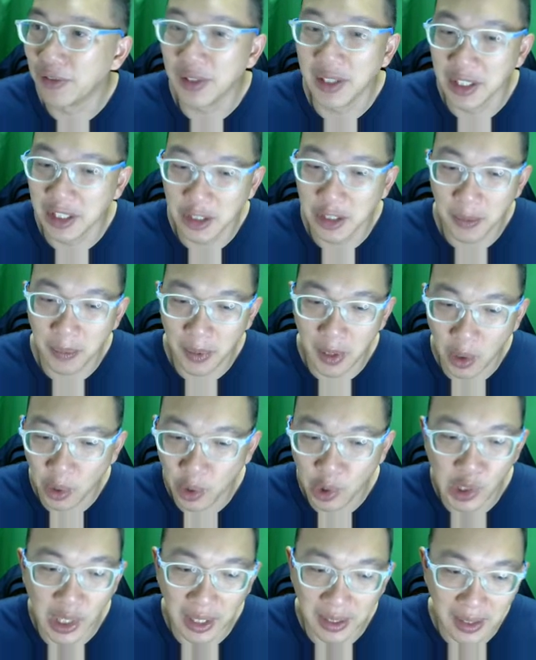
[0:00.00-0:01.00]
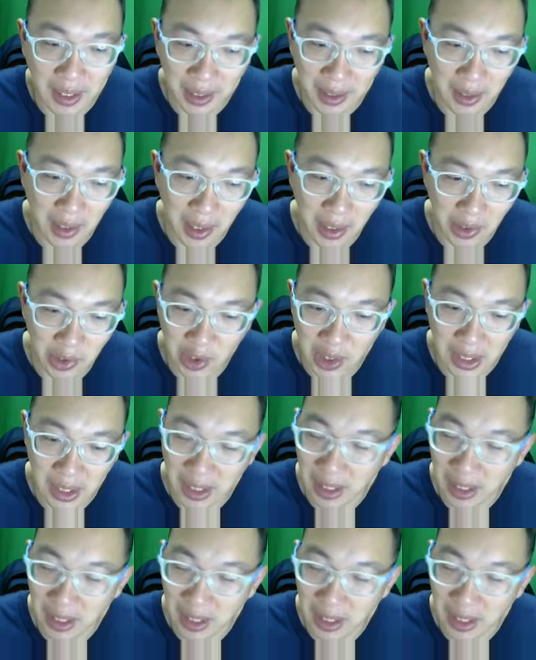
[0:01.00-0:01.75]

these blockchain technology.